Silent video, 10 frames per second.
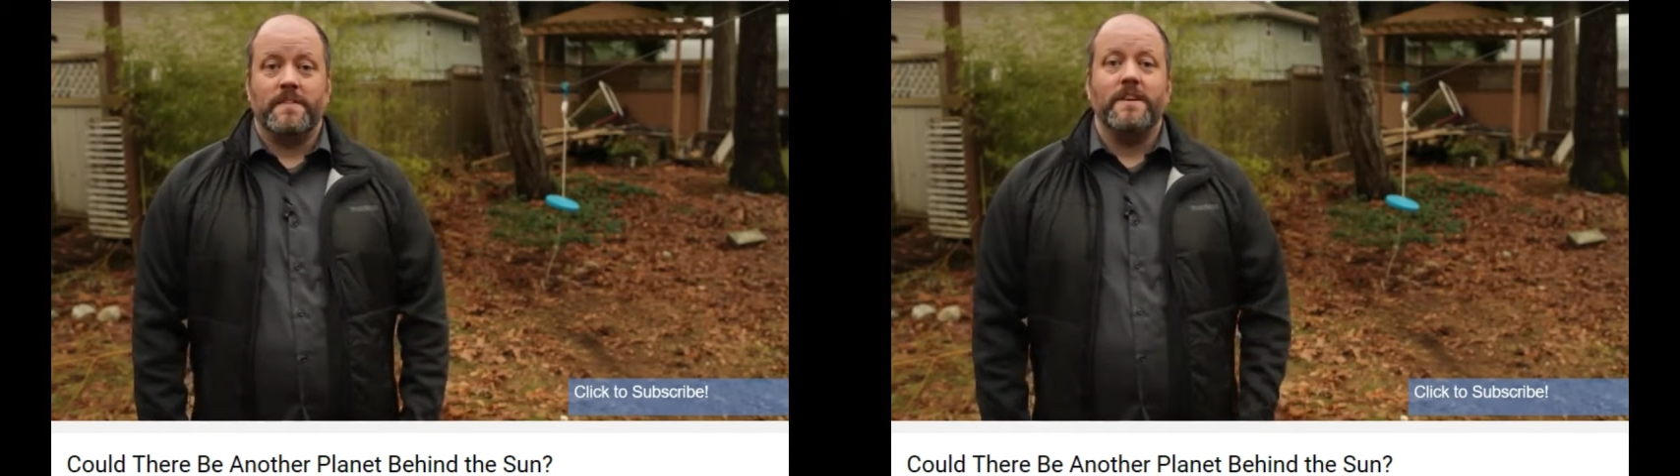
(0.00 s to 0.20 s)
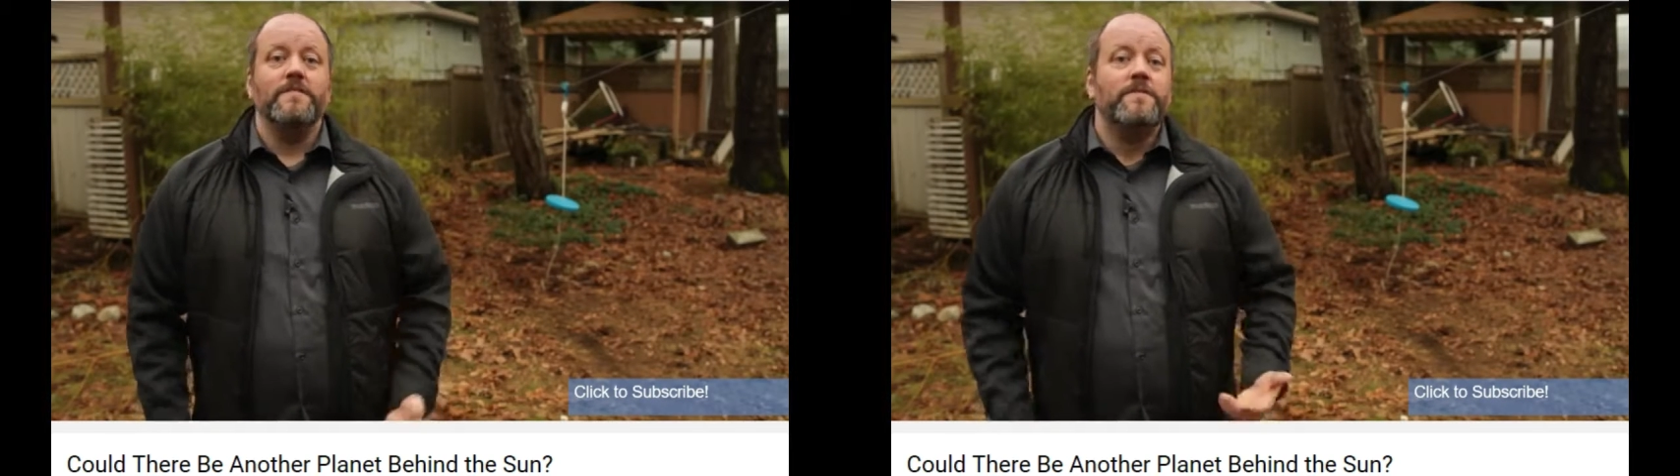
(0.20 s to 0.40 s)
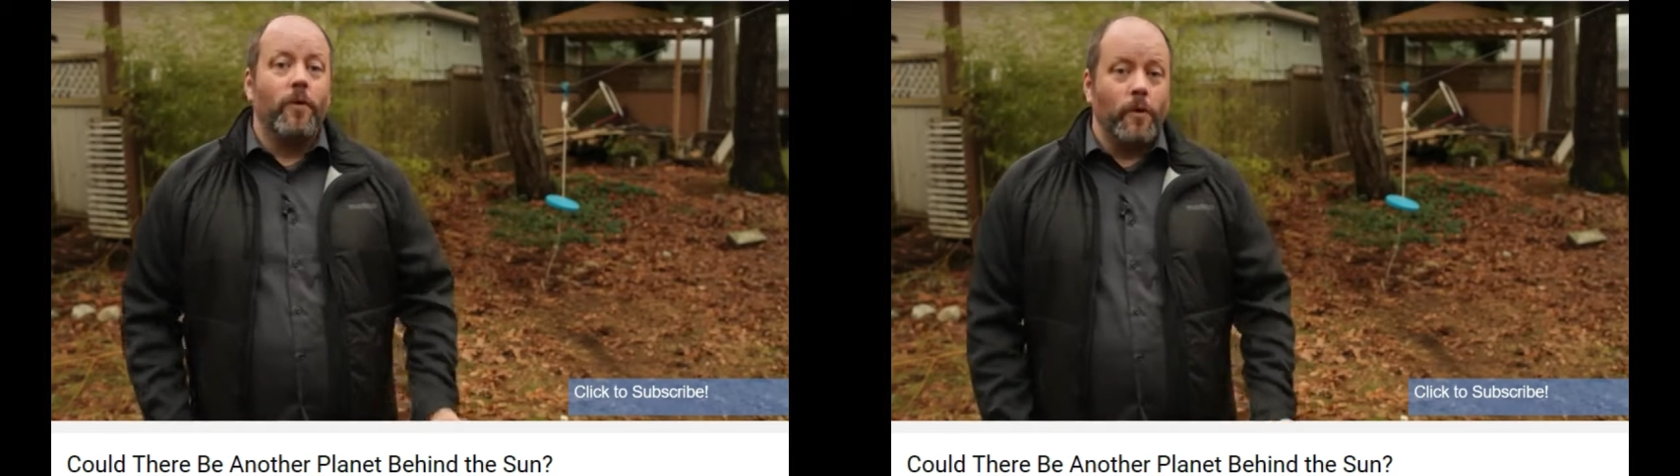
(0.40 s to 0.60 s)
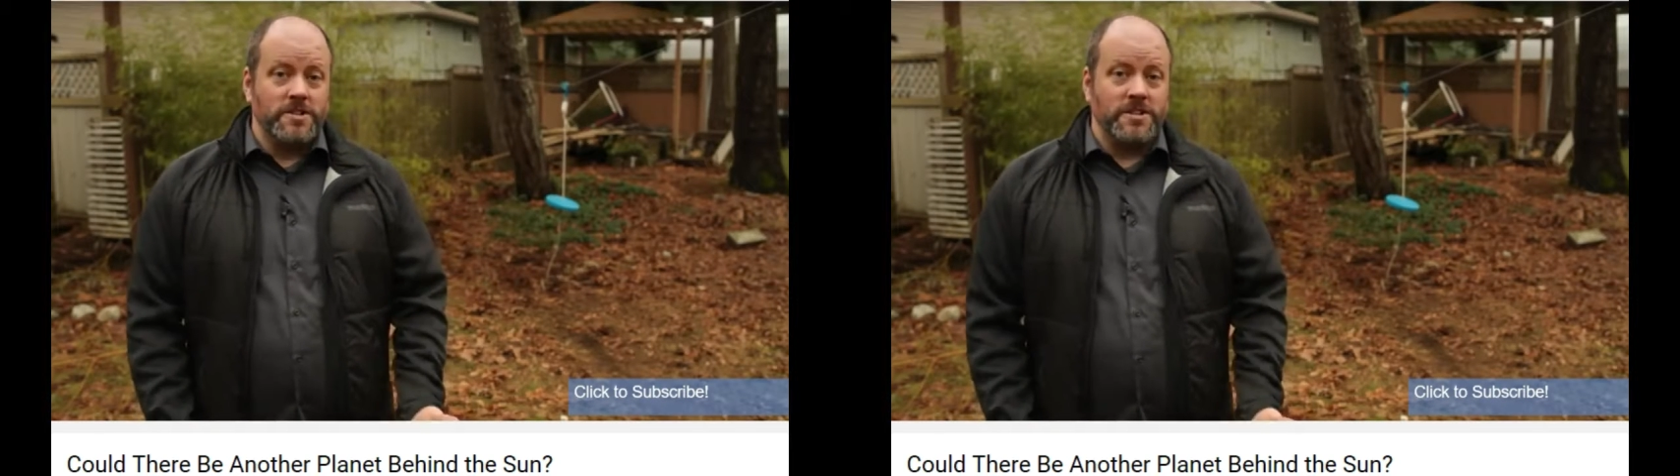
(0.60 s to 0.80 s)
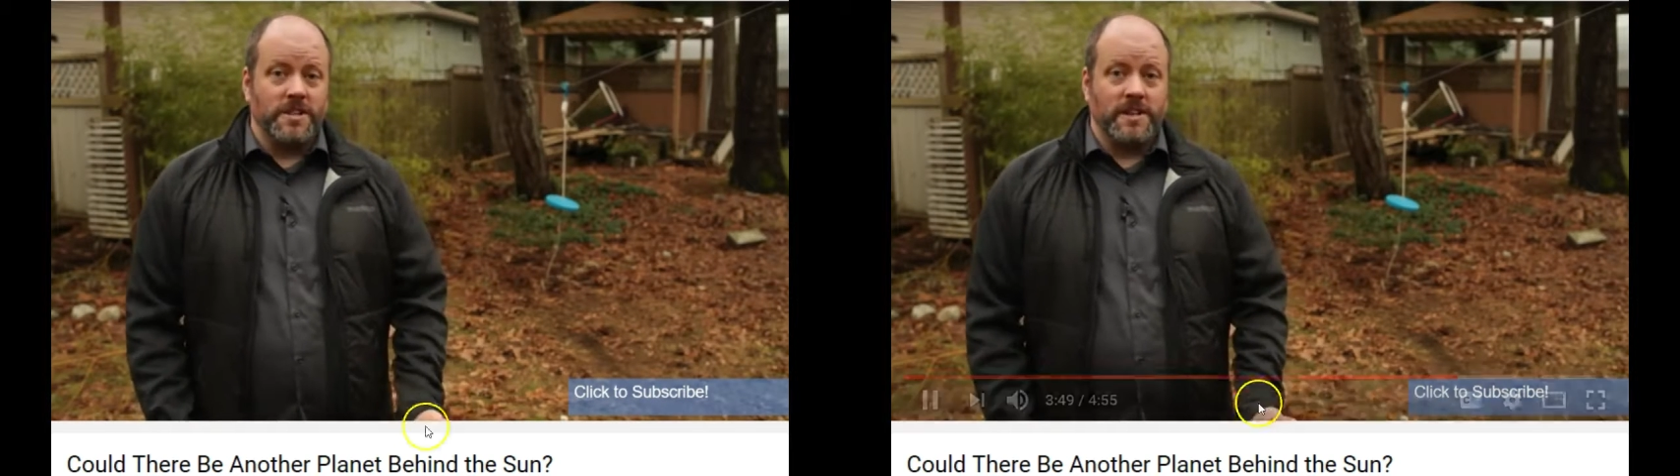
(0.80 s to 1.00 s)

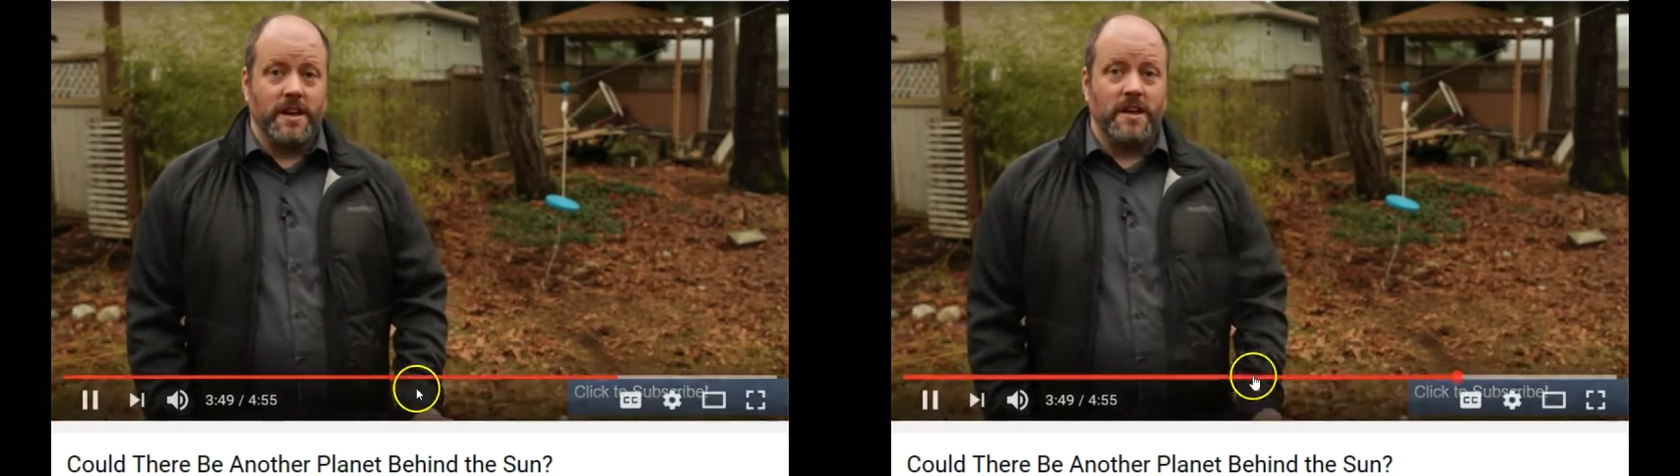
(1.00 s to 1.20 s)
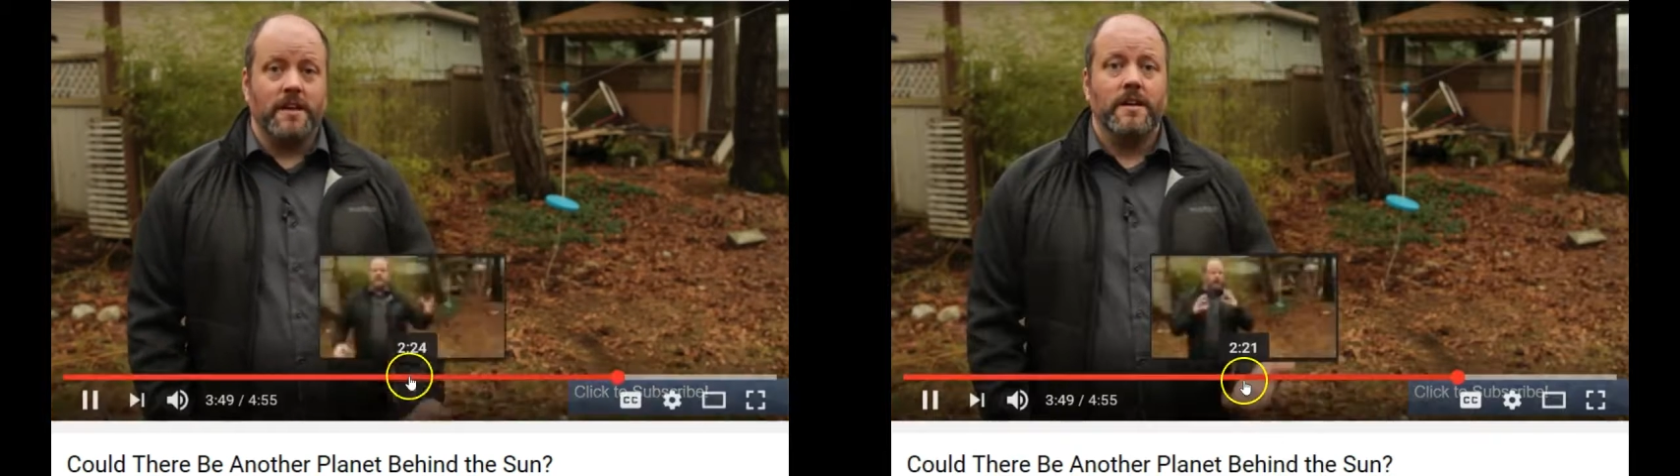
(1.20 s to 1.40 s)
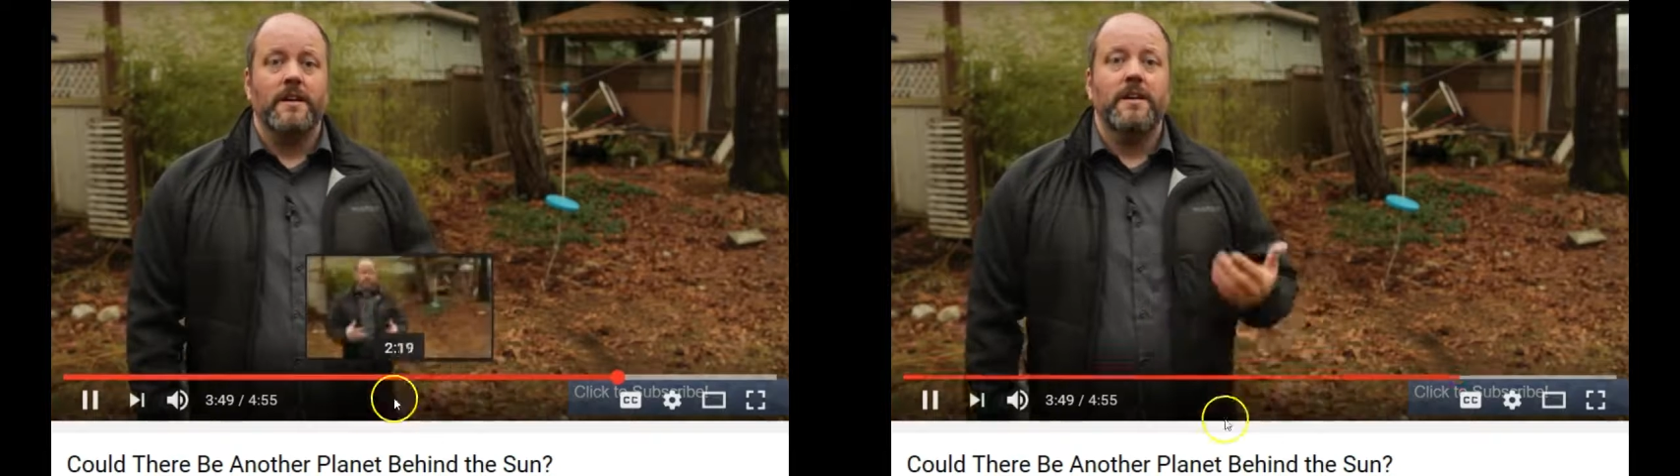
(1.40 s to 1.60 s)
Unfortunately,